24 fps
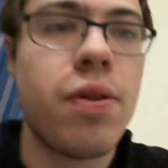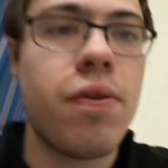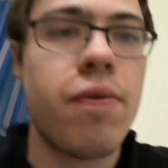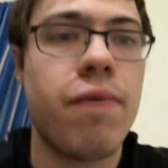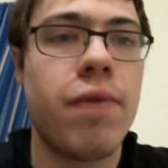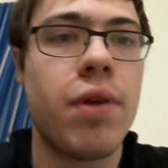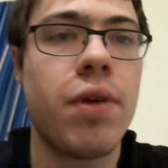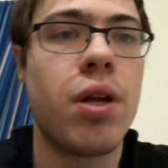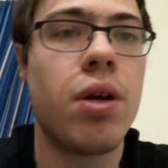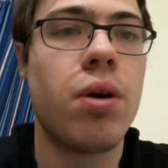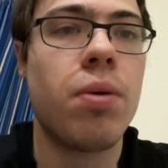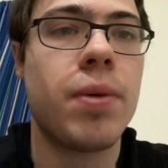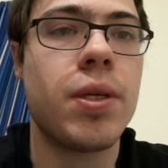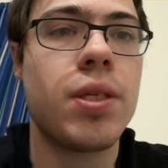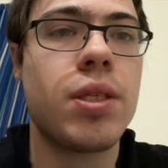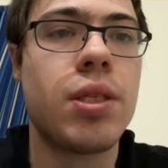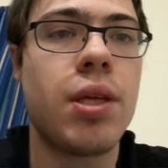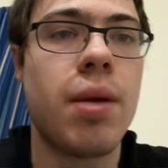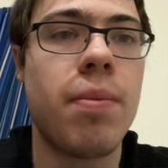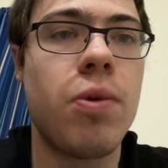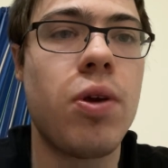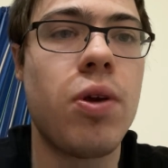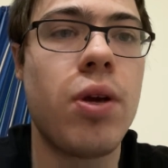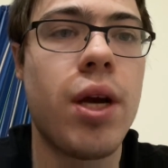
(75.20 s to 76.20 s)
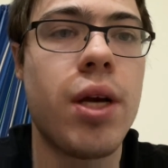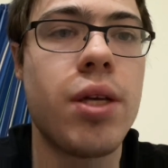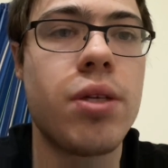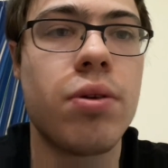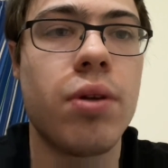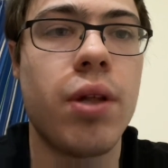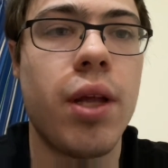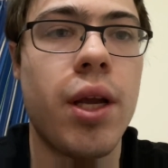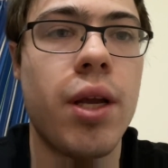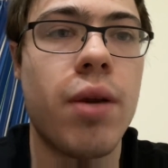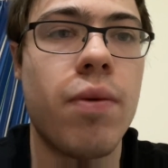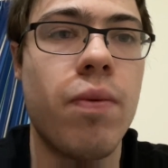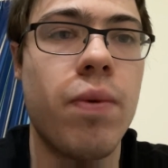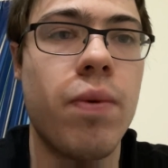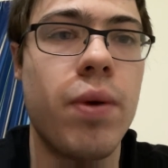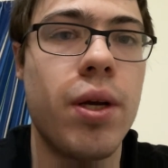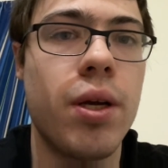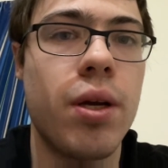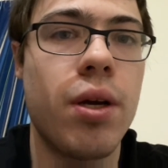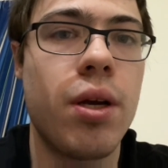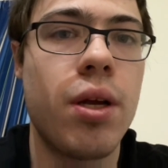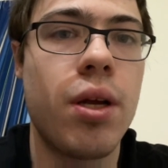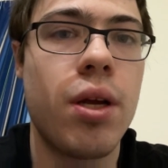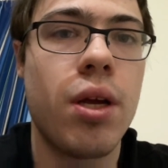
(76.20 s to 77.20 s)
video, but some of you guys are, like,
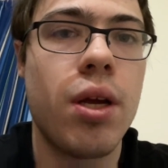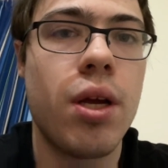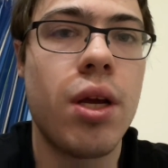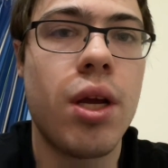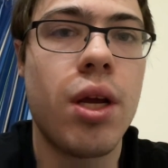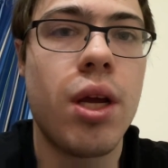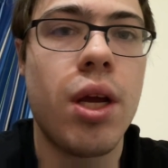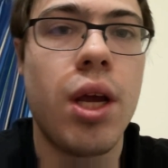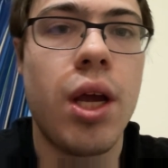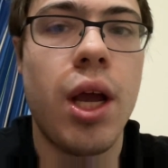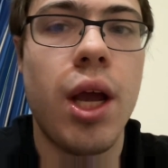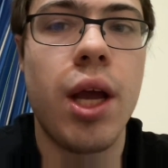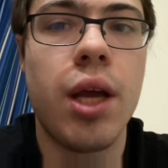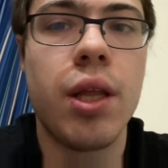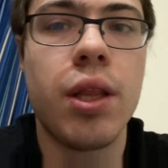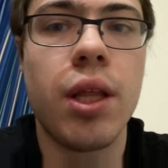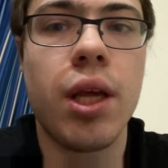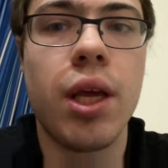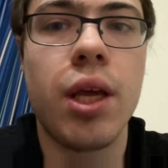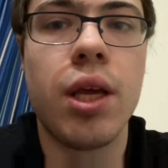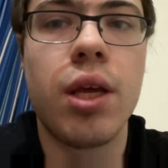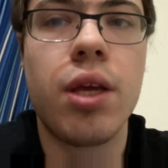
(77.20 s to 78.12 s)
weird, and, like,